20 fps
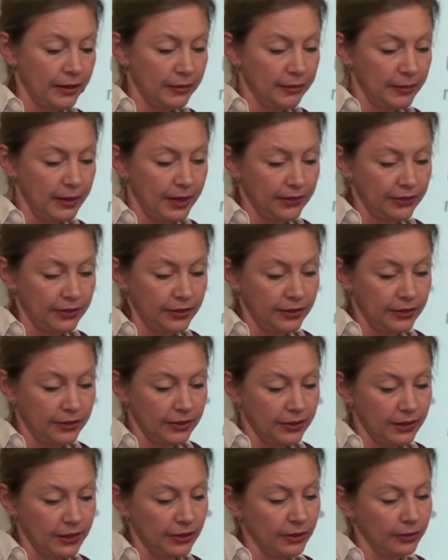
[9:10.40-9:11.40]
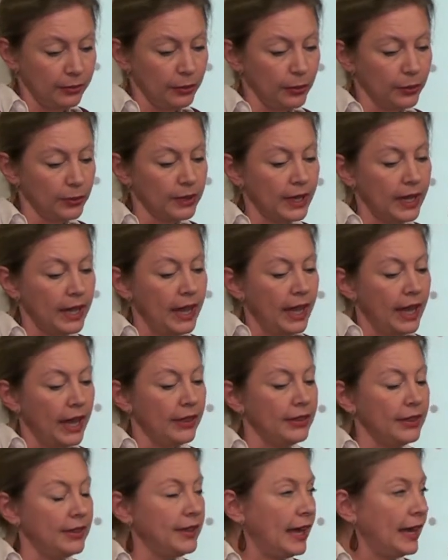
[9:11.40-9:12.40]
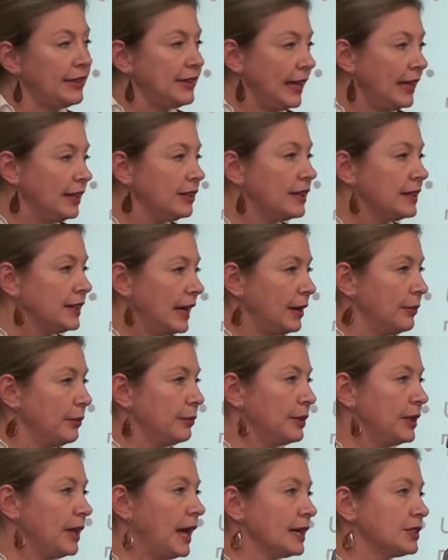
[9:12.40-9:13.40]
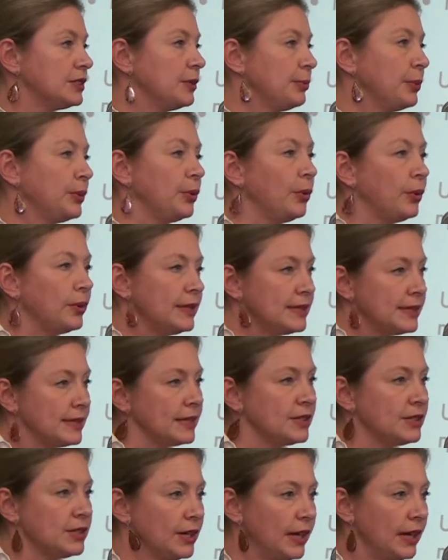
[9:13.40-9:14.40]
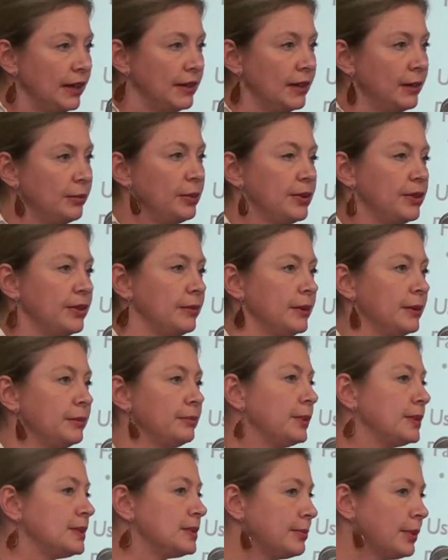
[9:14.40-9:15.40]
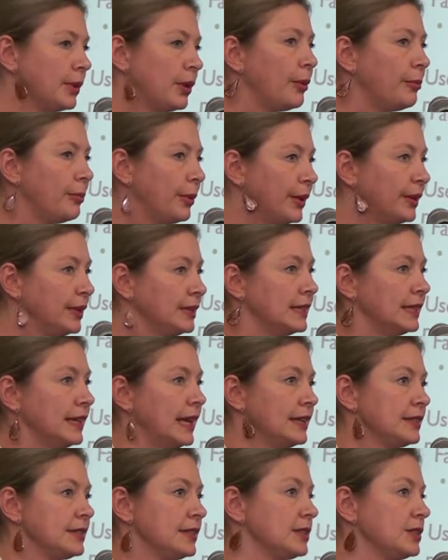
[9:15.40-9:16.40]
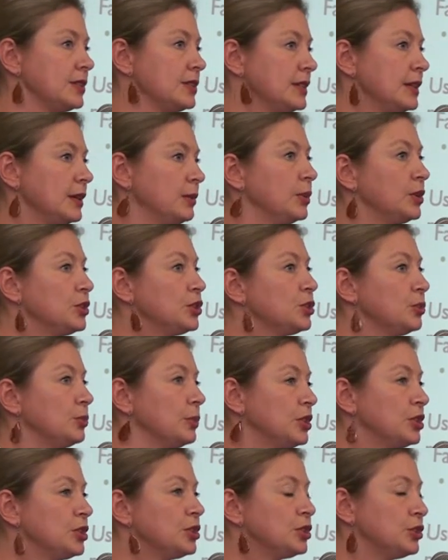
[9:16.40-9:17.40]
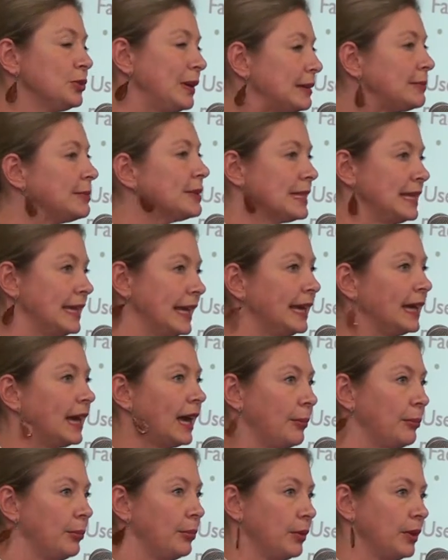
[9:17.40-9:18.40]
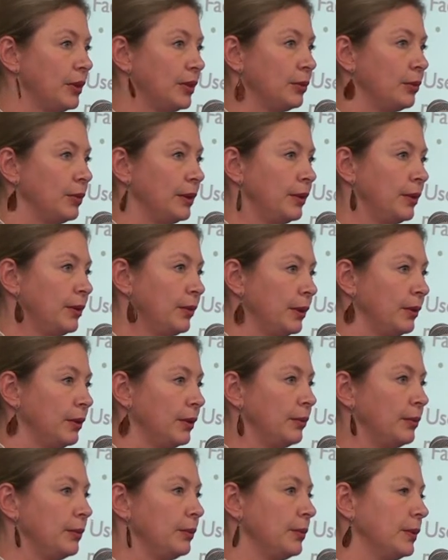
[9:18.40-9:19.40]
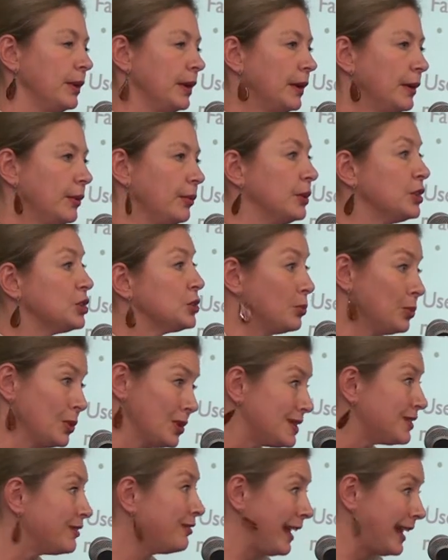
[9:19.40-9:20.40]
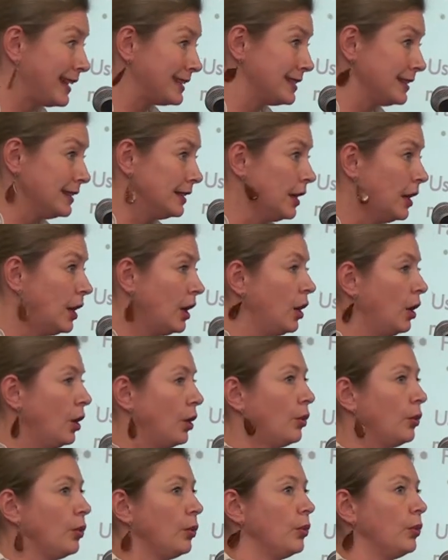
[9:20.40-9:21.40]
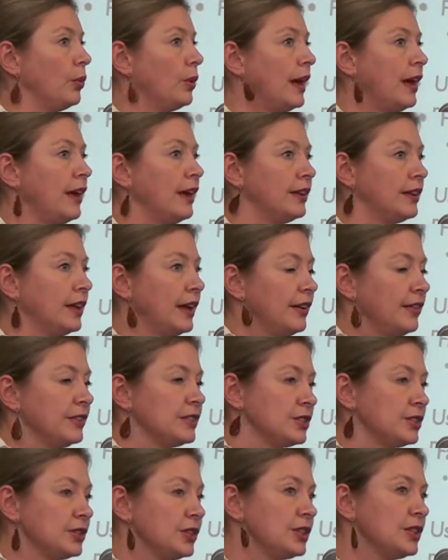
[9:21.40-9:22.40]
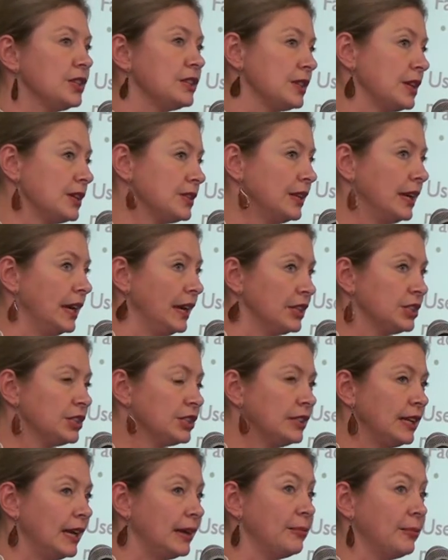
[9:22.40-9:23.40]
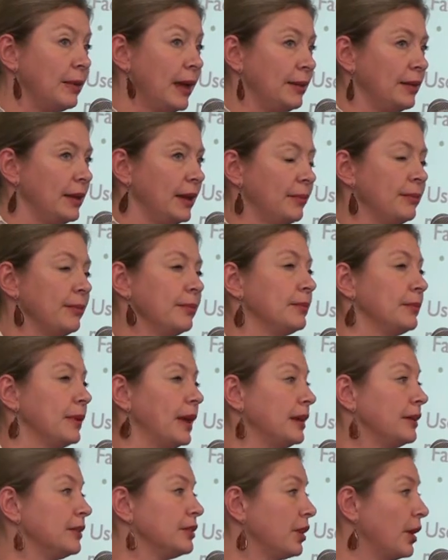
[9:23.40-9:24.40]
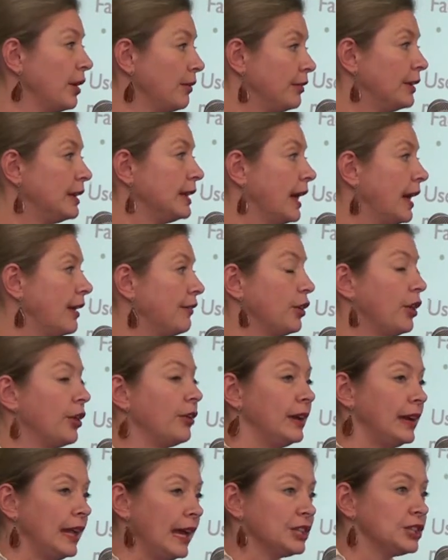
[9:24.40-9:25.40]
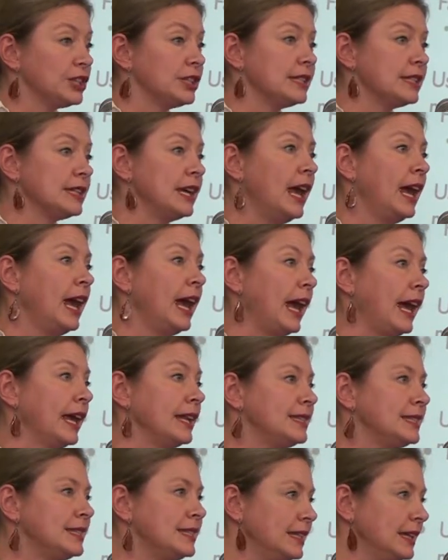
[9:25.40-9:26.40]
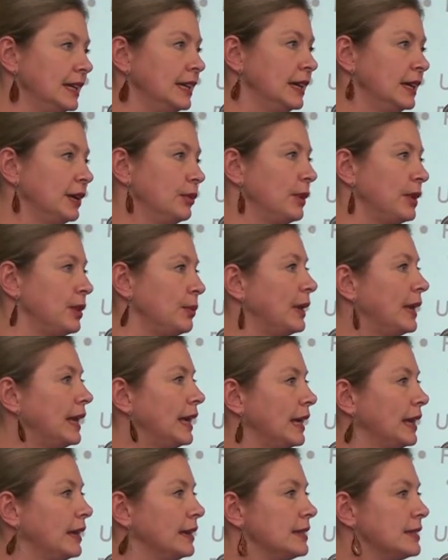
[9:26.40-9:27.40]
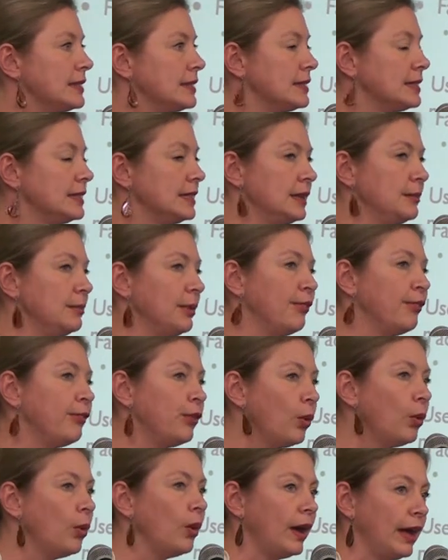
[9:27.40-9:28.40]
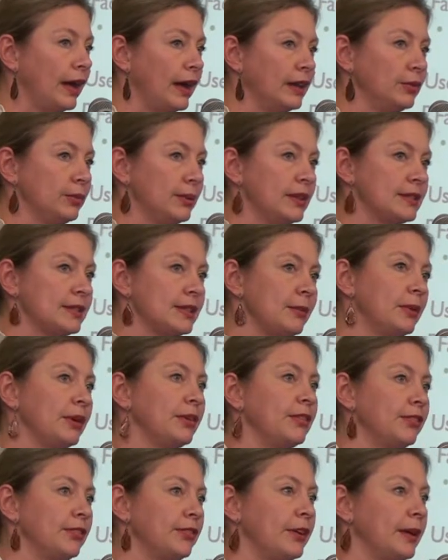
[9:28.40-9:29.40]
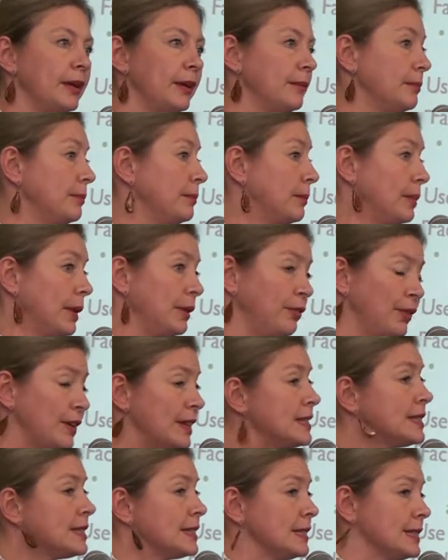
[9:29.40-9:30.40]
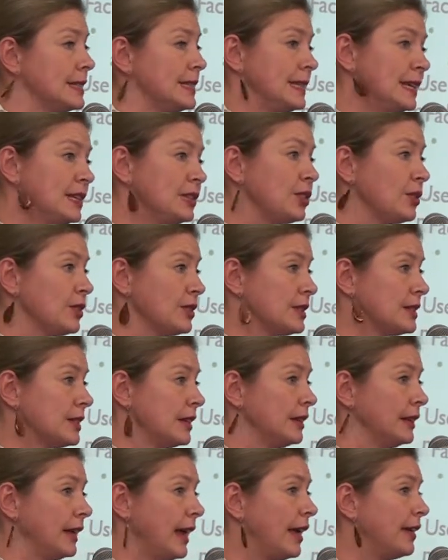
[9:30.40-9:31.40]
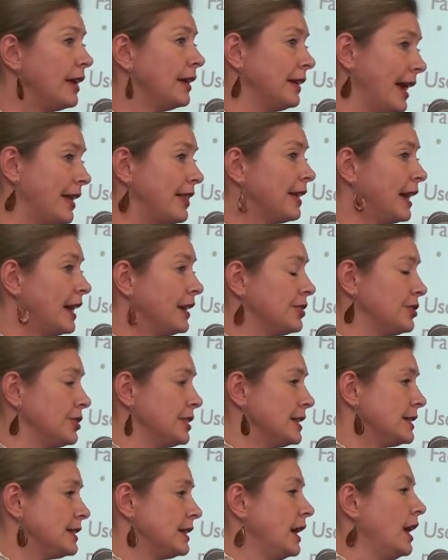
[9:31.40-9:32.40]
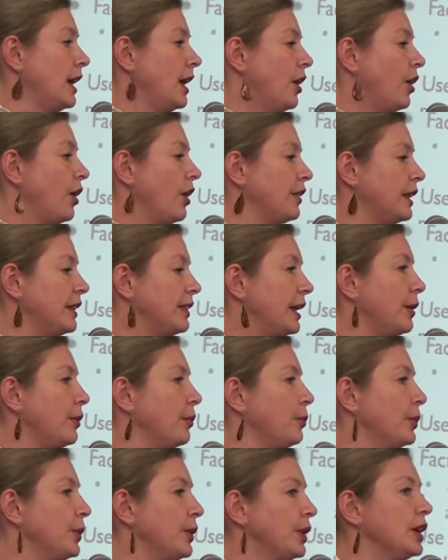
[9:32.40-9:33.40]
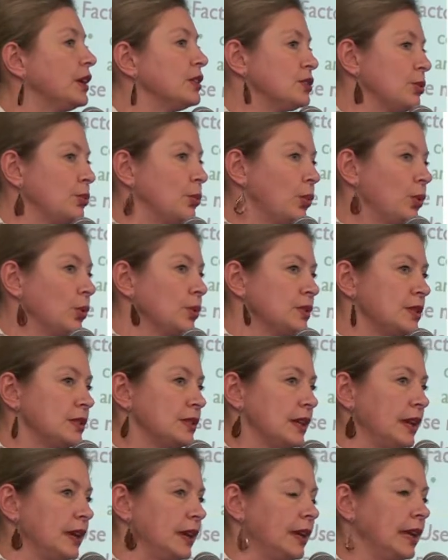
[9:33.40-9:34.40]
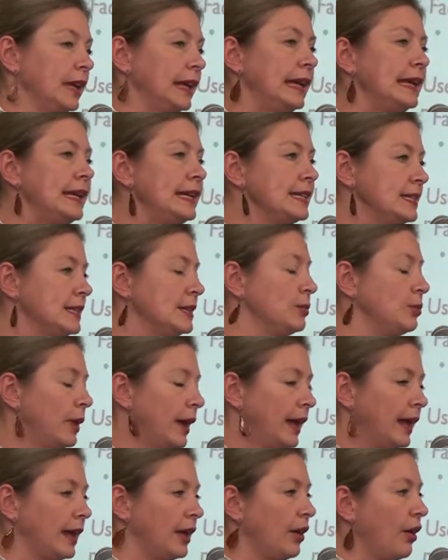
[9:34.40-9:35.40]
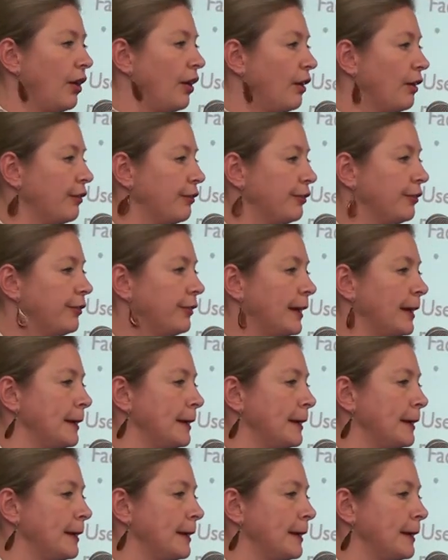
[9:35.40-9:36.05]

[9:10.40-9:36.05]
have her there on board. And then at the end of the day, we would like to put all these things together, put them in principal component analysis to see which treatments link up with which risk factor or has a certain association, and hopefully have correlations, and see whether we can see beforehand whether some of, for instance, CETOS in other countries, they are working towards easy way of